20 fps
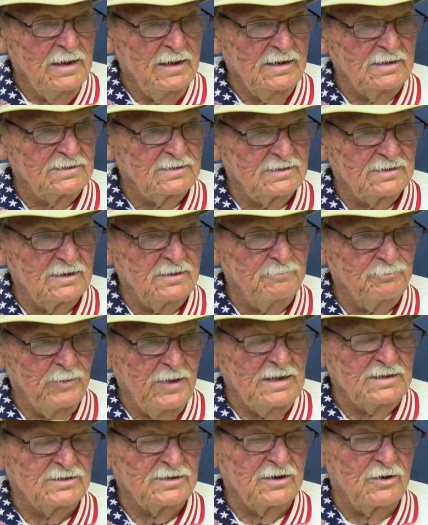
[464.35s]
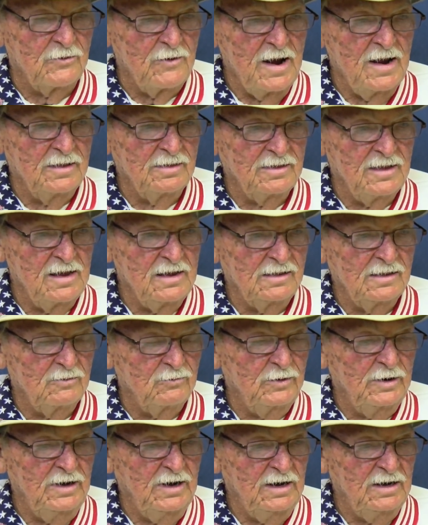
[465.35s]
It's a grand thing that
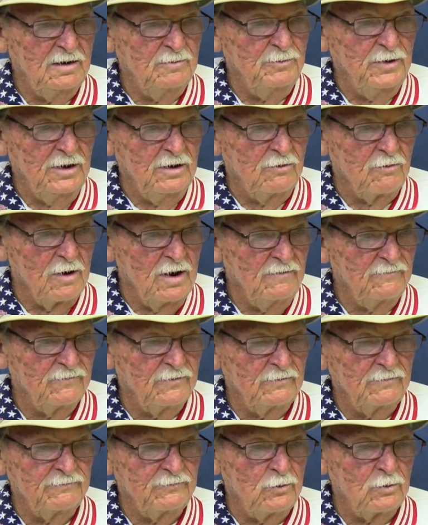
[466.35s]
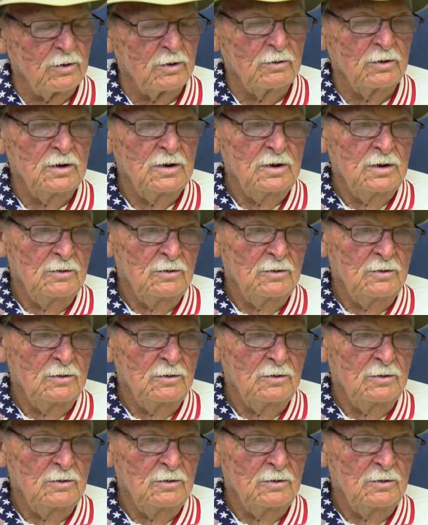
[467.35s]
we need to be grateful for.